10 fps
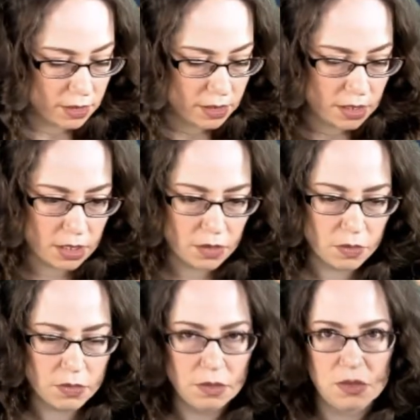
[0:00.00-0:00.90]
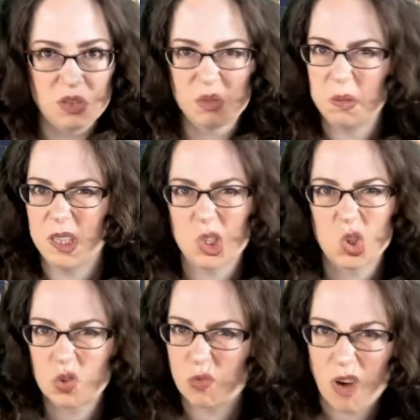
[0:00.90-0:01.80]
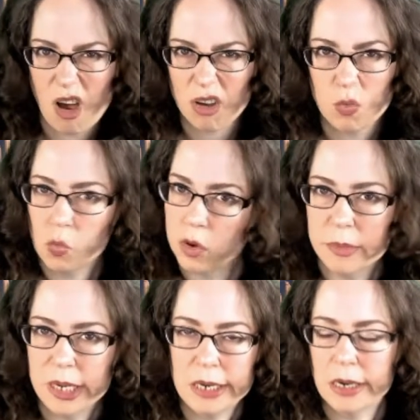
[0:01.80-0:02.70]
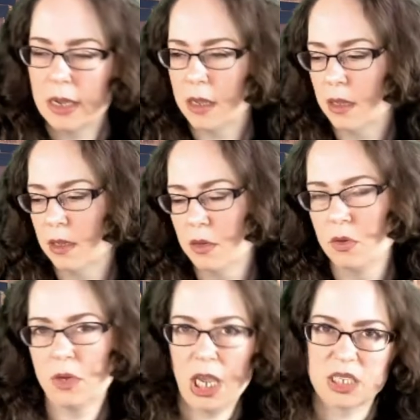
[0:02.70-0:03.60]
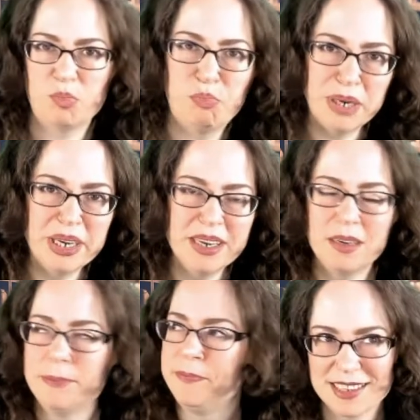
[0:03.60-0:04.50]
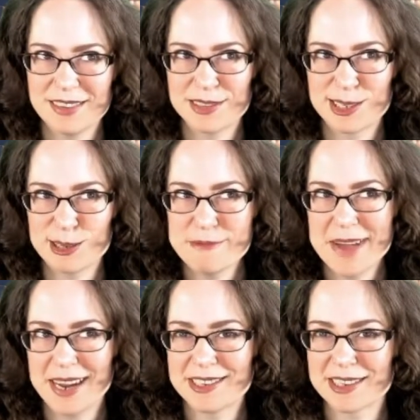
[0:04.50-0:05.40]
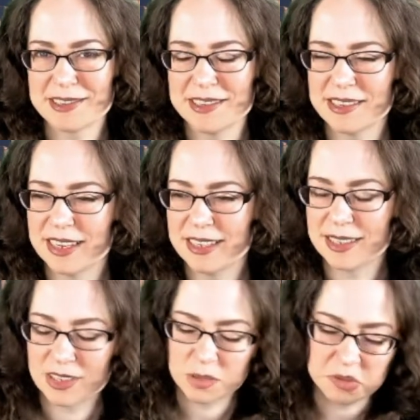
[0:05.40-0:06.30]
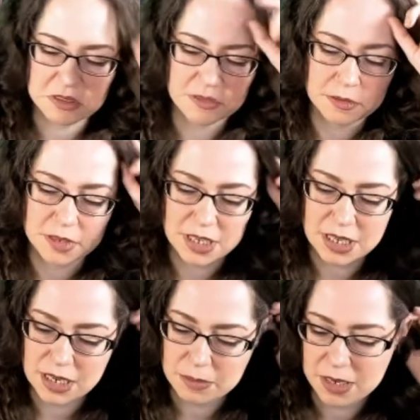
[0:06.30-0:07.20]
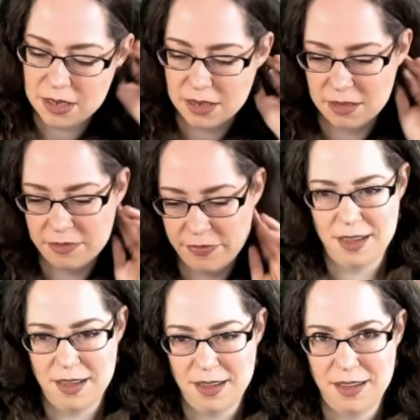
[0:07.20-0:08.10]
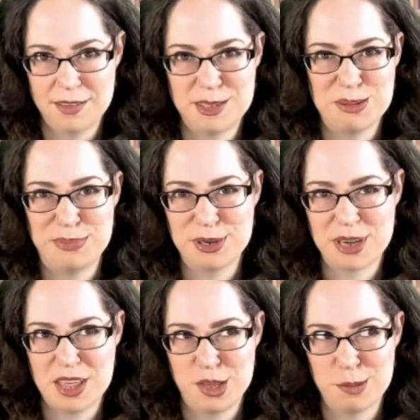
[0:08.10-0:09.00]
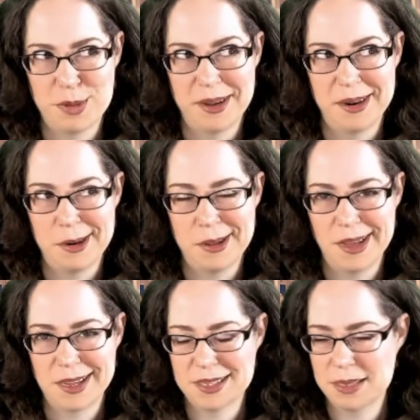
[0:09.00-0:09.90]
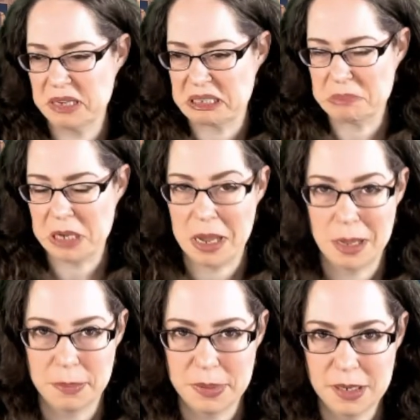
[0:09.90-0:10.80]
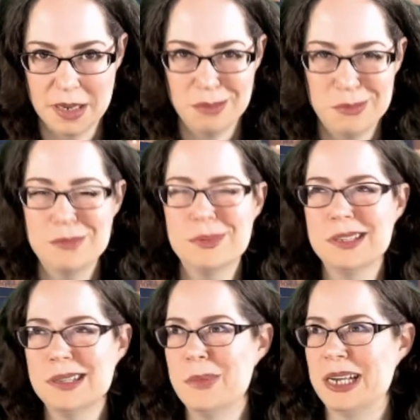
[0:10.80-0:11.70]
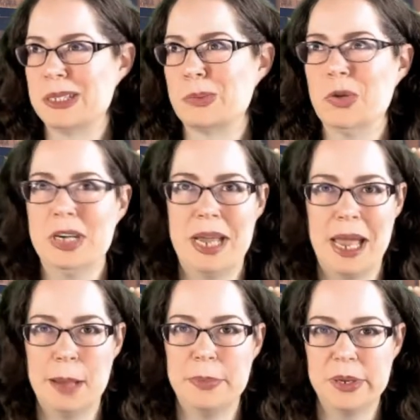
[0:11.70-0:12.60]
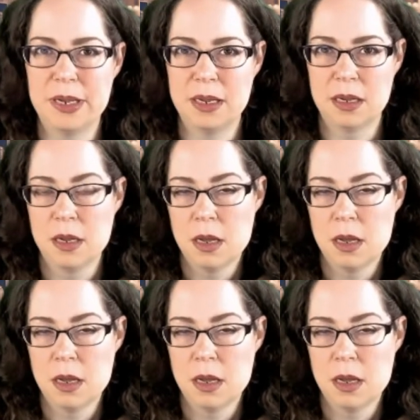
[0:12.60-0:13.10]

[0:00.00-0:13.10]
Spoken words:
you know, it was about this strong woman who kicks butt. It was so magical and such a beautiful read. I mean, it's a book I think about and I guess it makes me happy. What really makes one happy?